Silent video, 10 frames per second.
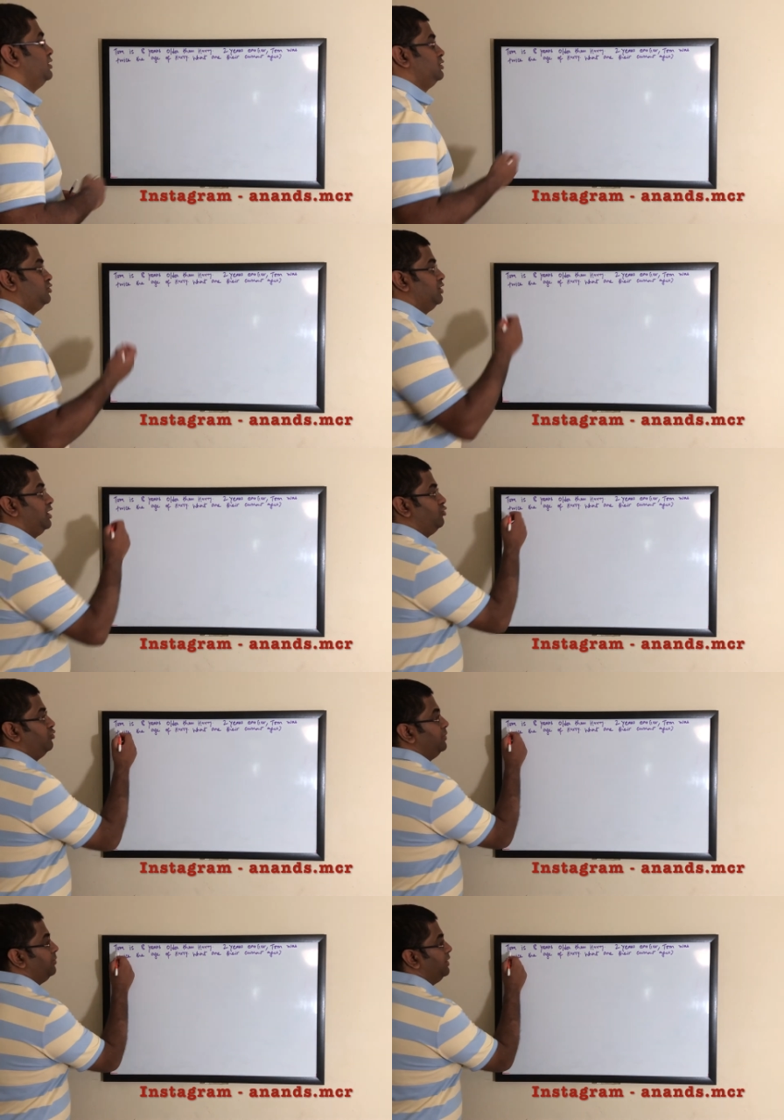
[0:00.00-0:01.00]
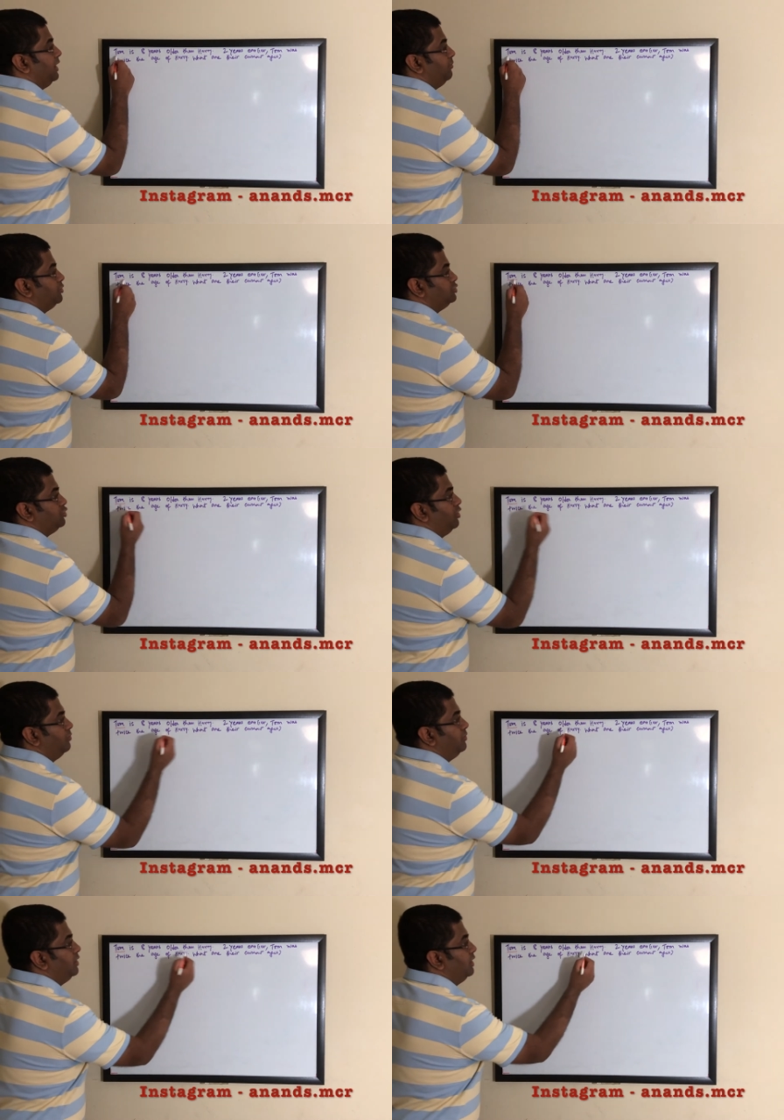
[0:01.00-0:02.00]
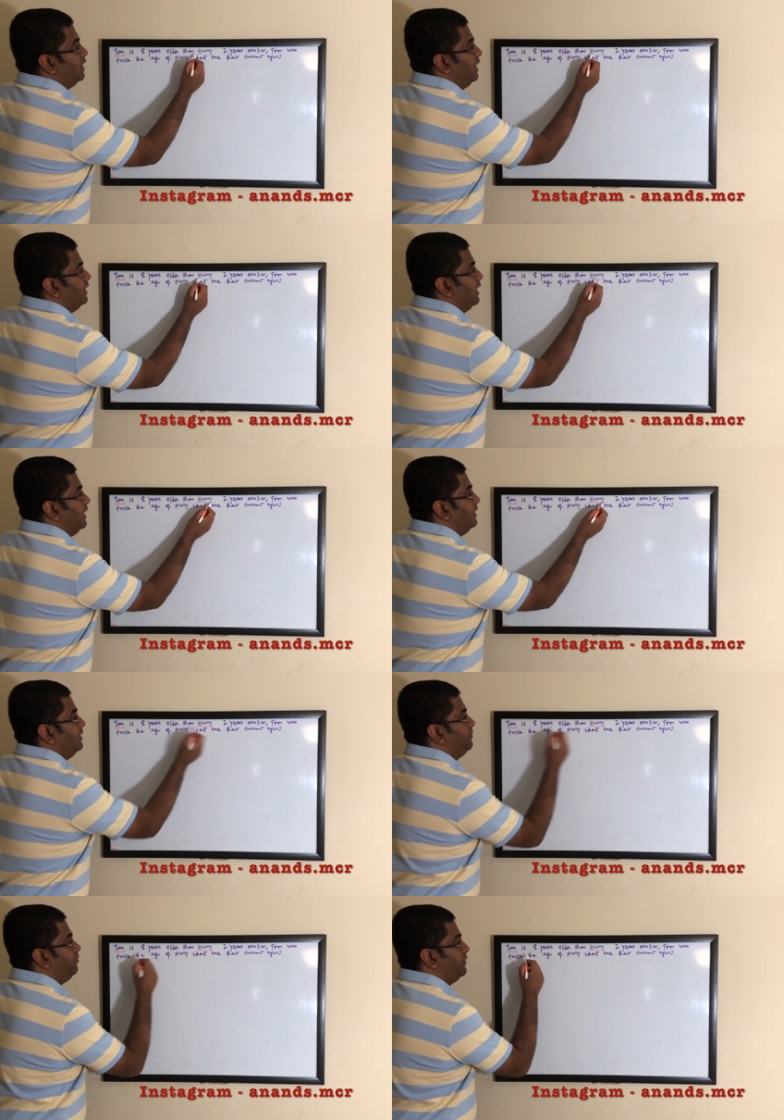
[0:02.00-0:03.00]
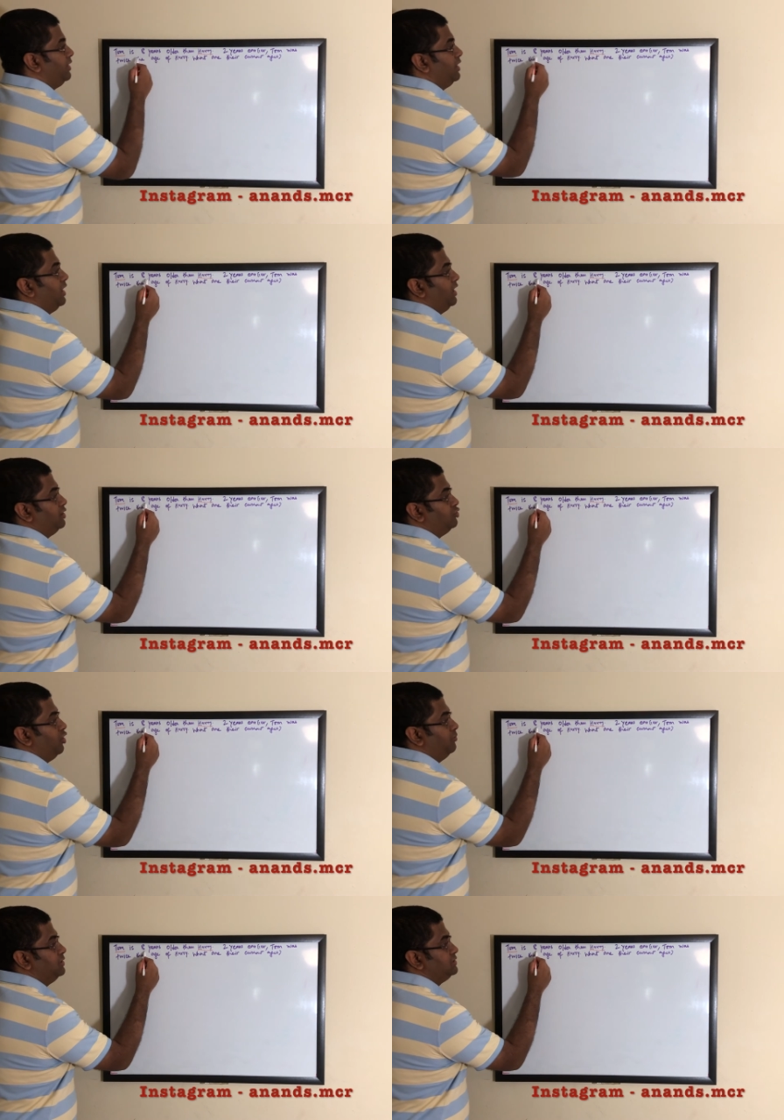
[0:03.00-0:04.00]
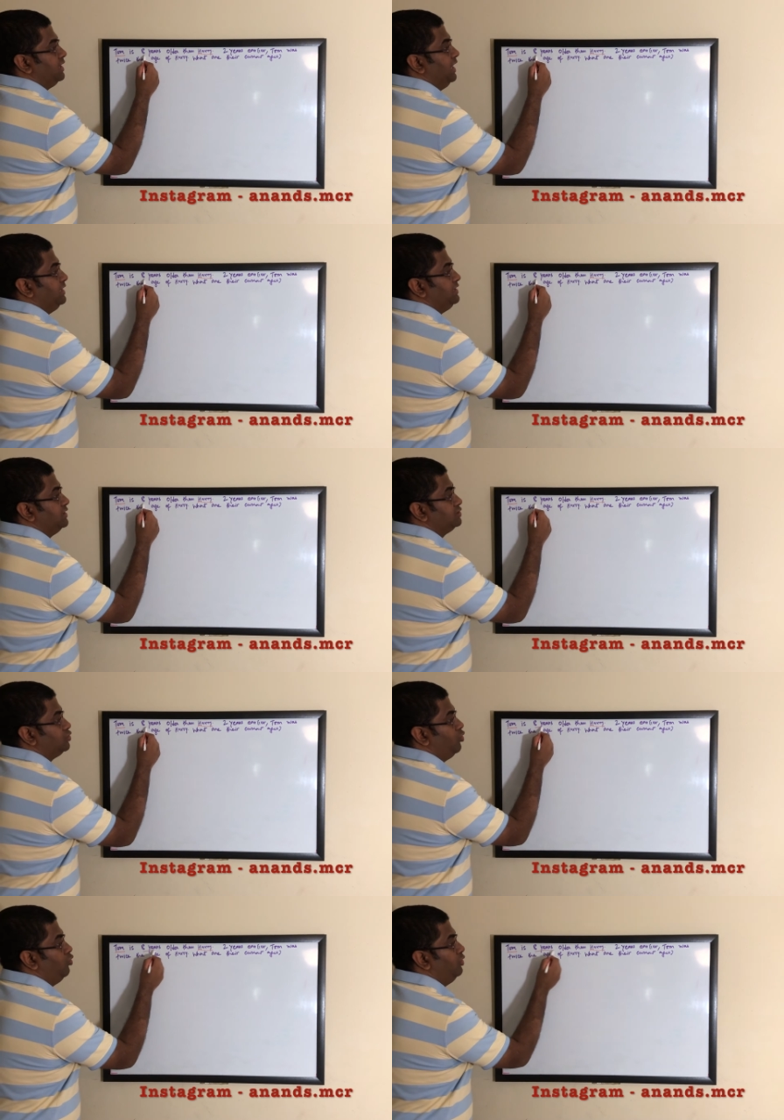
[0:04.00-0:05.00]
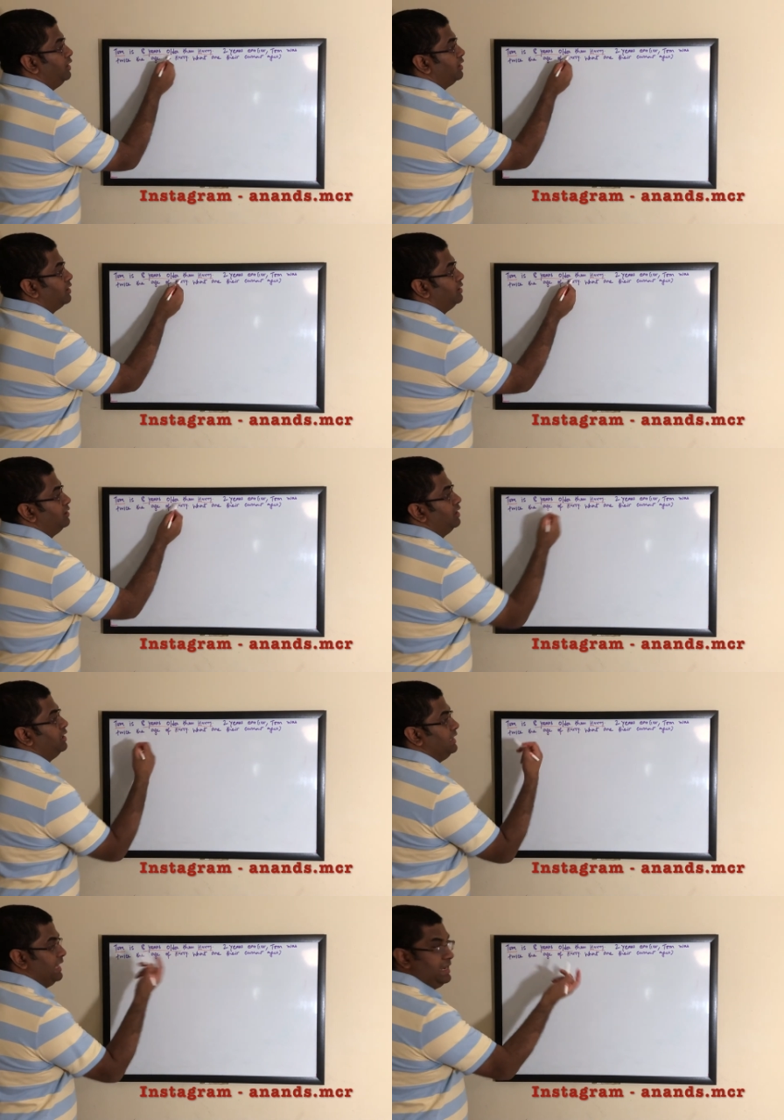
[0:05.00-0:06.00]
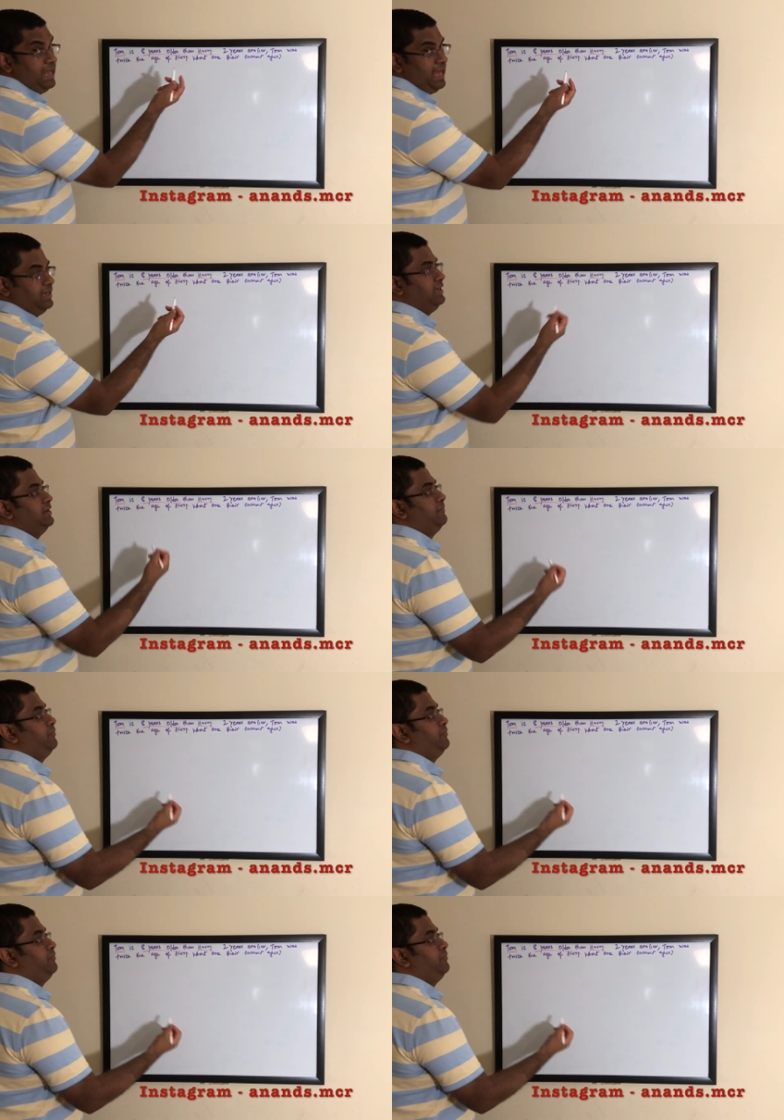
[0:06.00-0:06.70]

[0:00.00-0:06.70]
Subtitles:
So there are two people named Tom and Harry, and Tom is 8 years older than Harry.